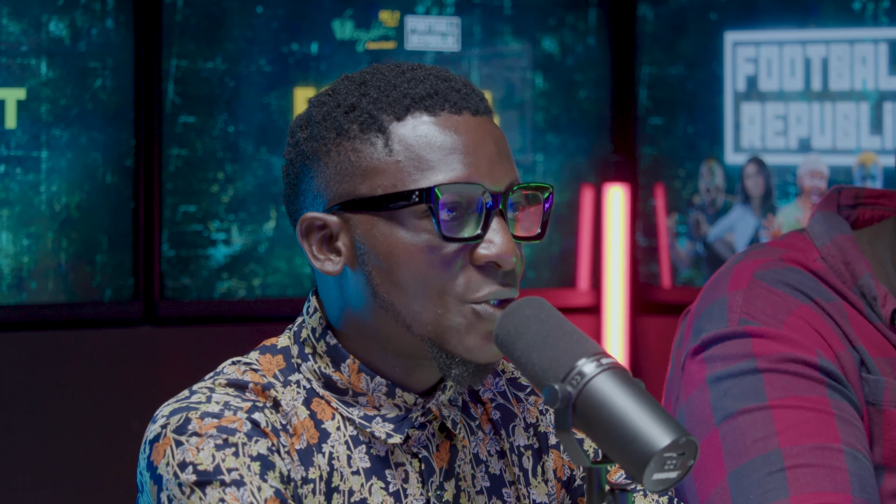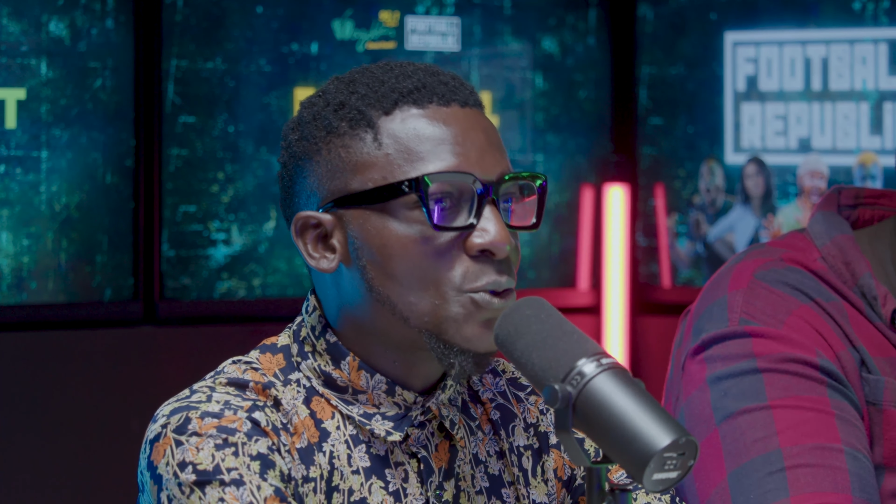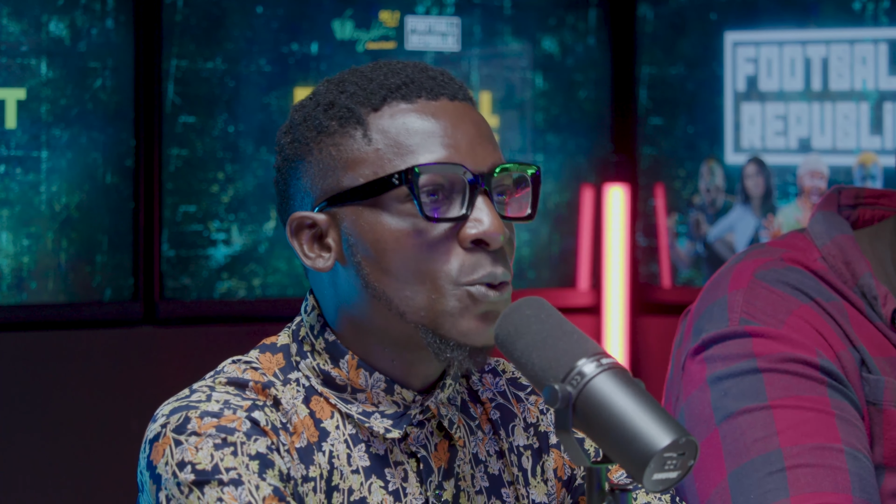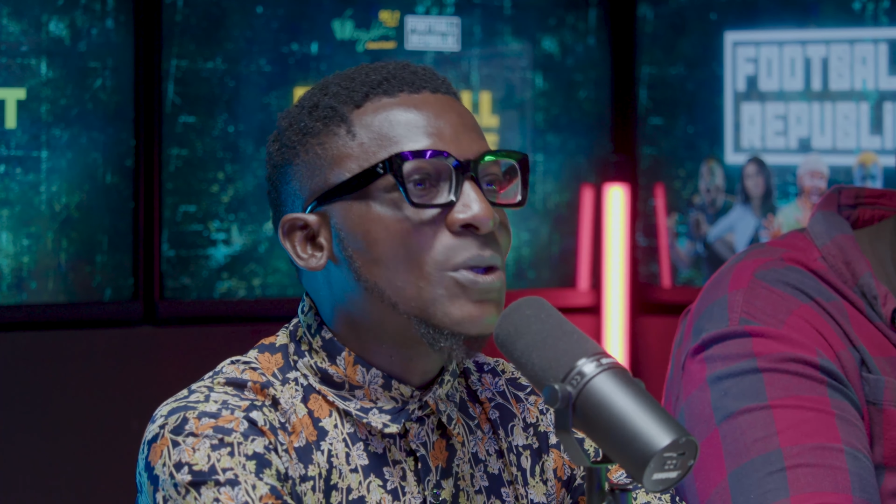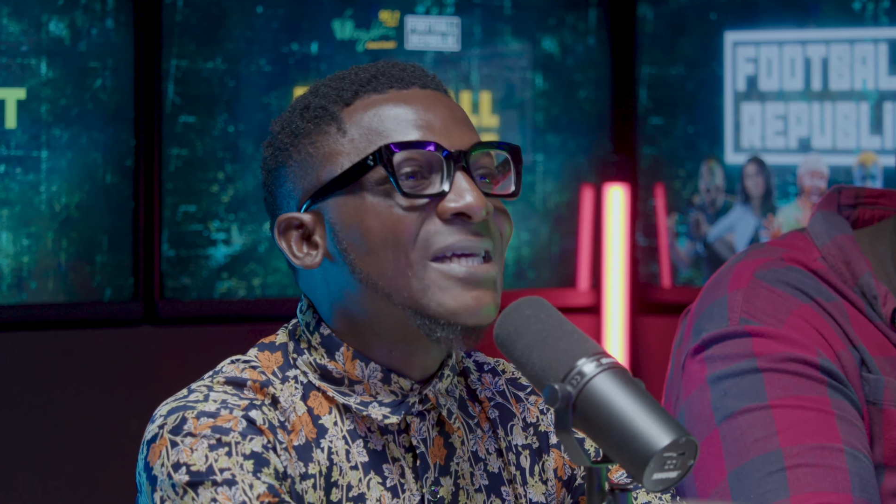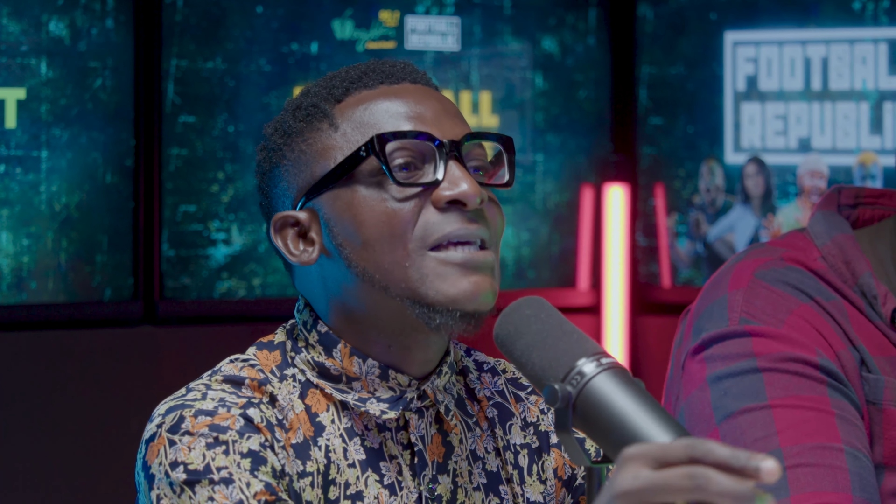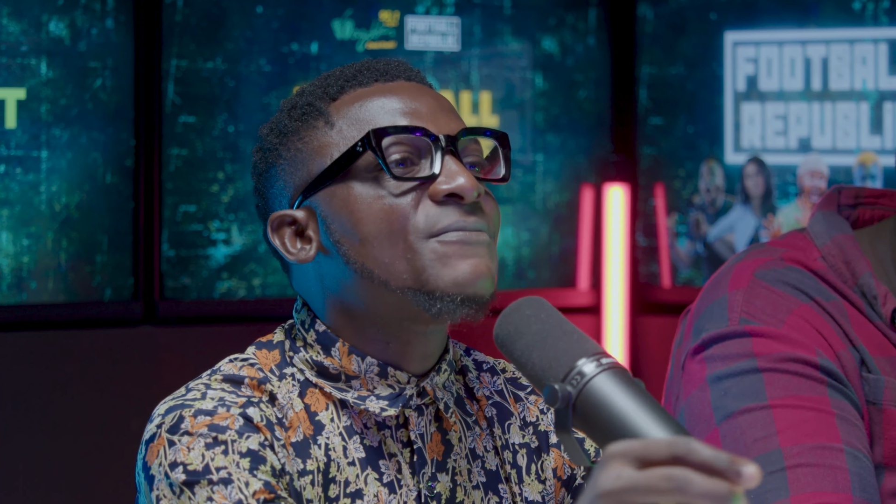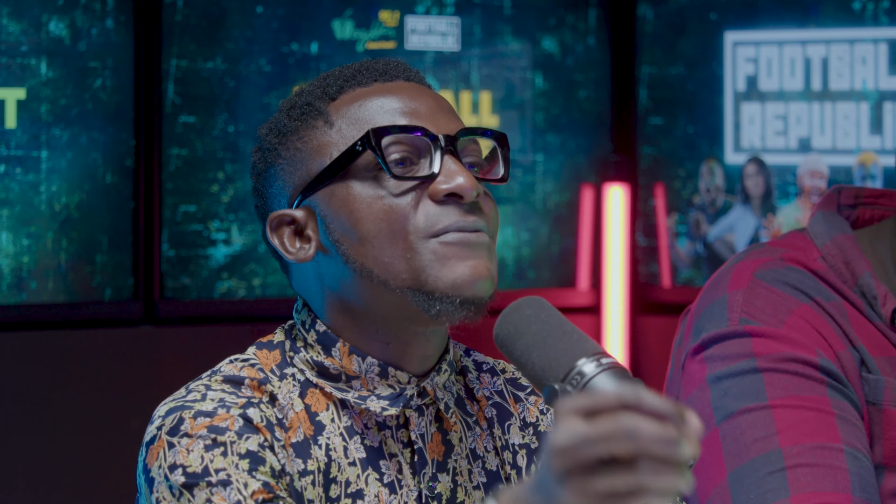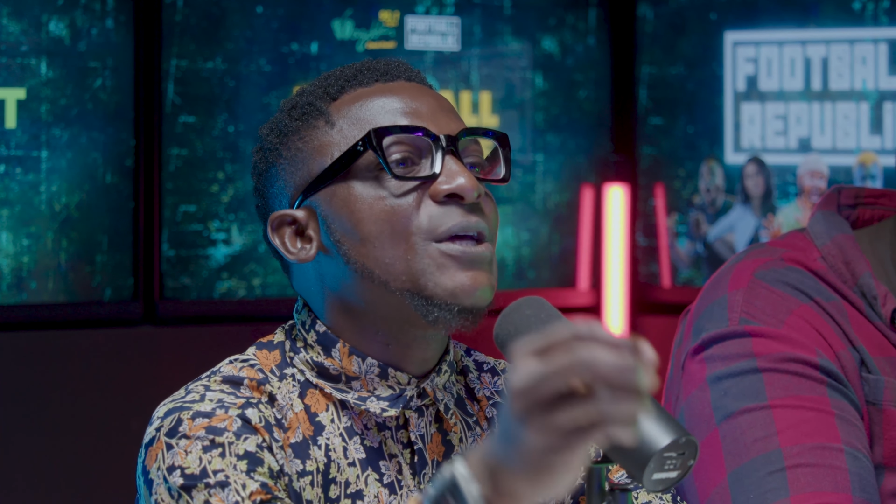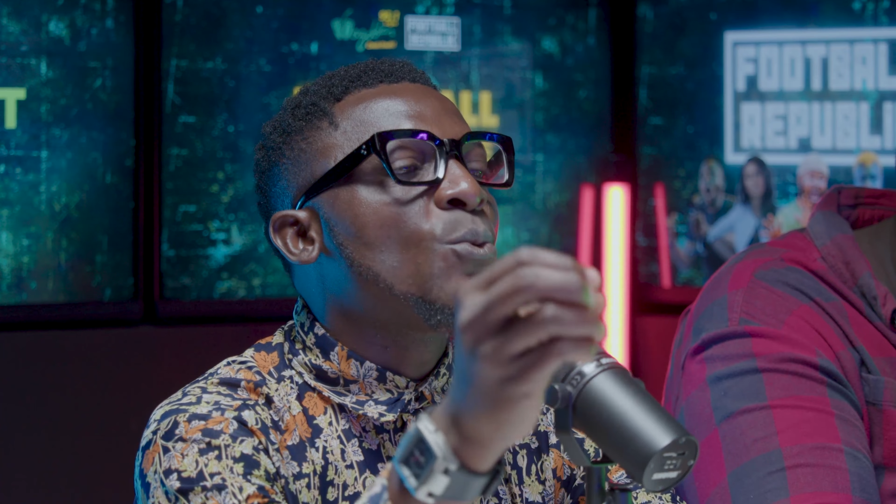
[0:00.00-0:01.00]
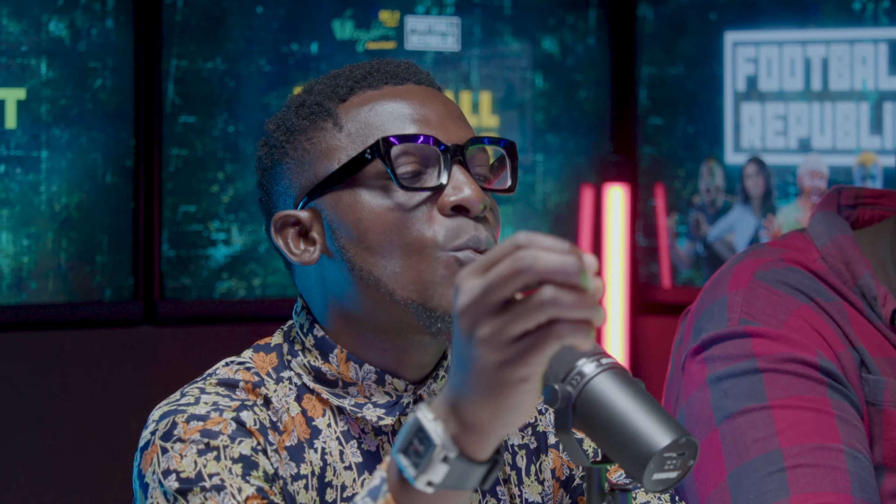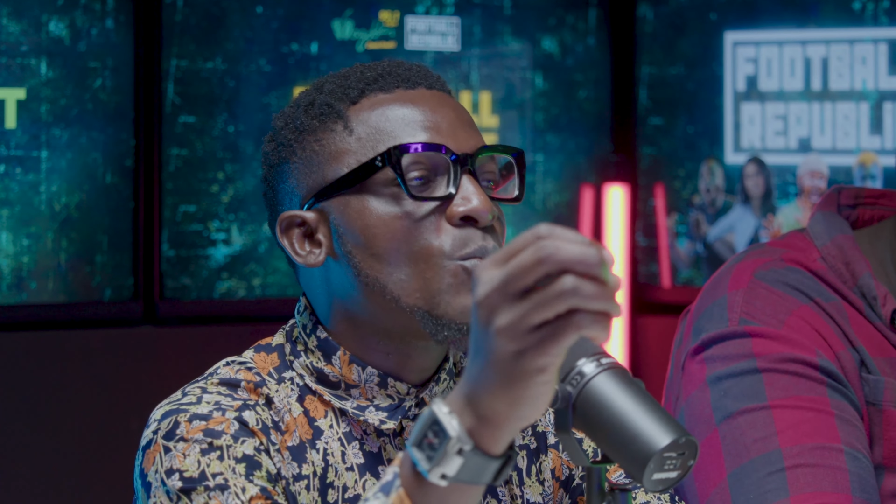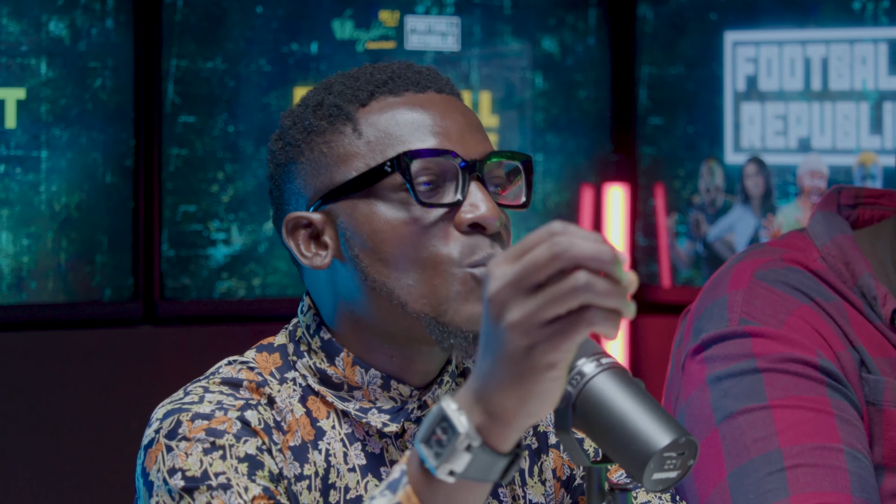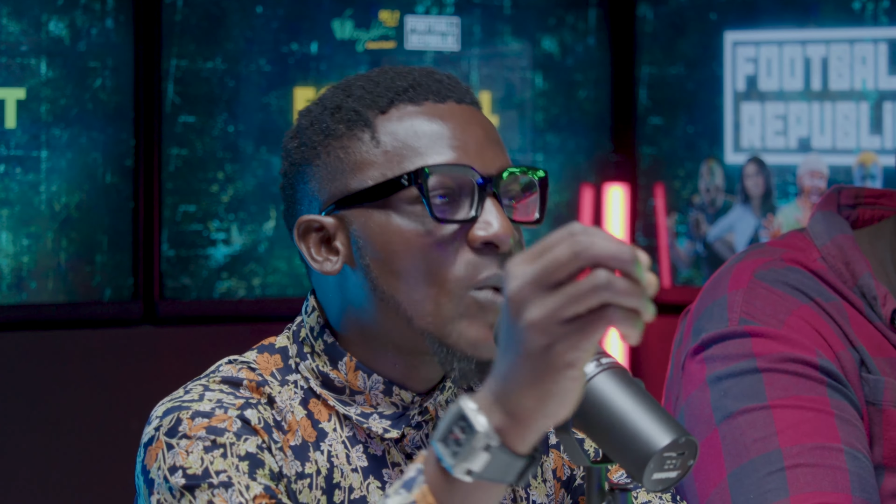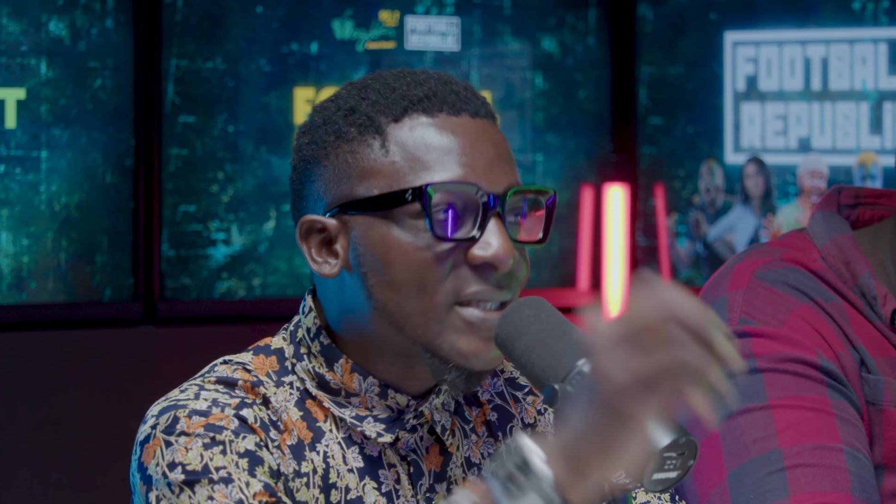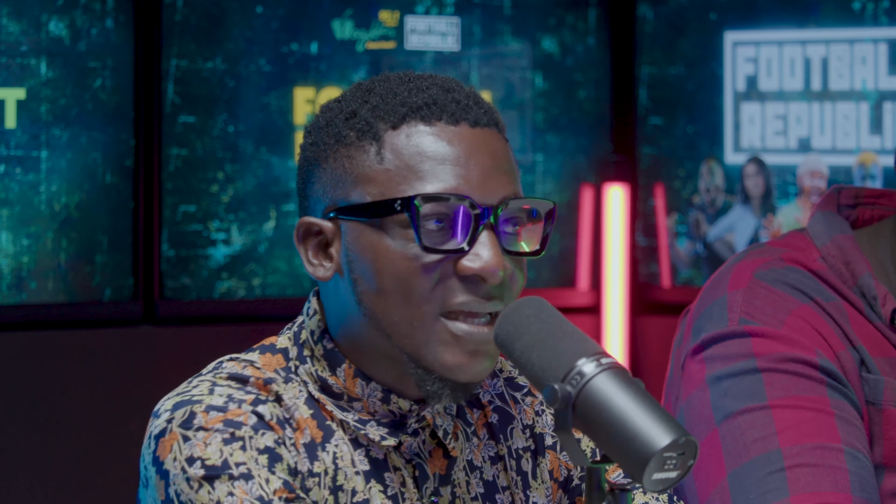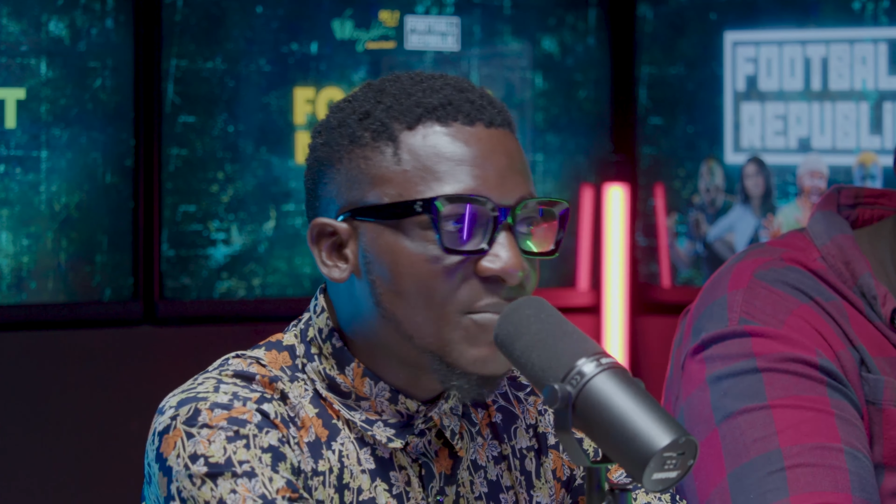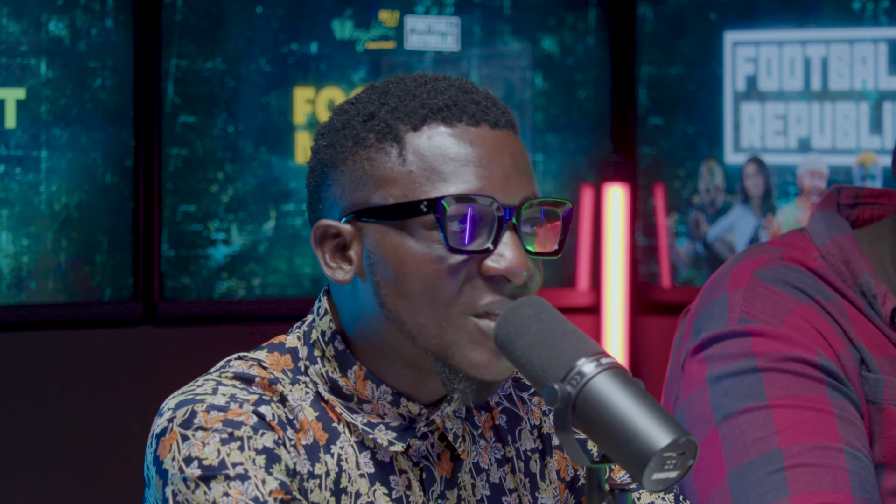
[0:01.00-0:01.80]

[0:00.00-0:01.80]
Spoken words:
So if the Western